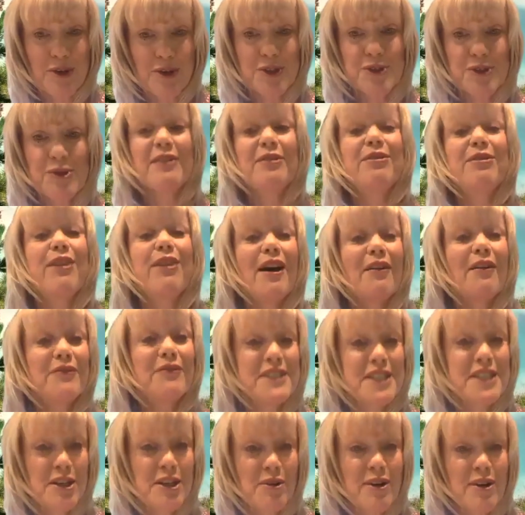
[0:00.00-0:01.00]
So I
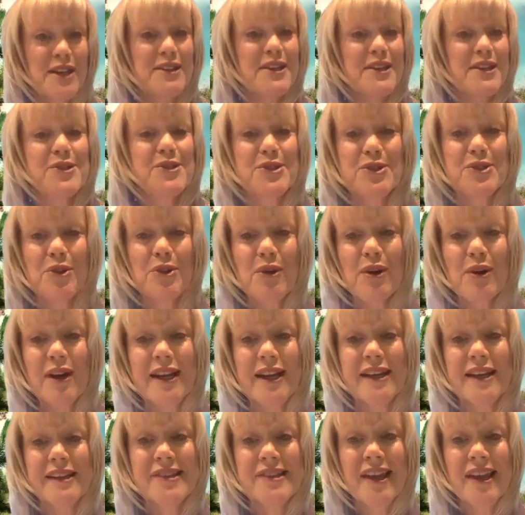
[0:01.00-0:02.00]
loved hearing these
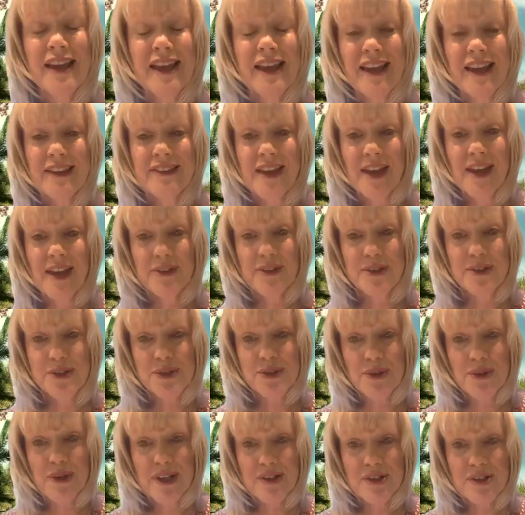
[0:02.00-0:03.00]
stories that the
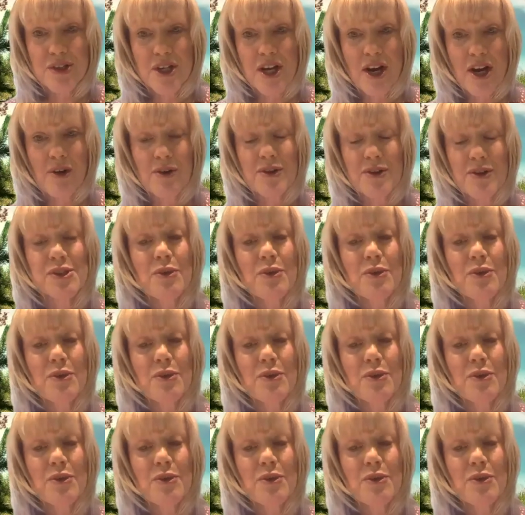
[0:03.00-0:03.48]
students shared.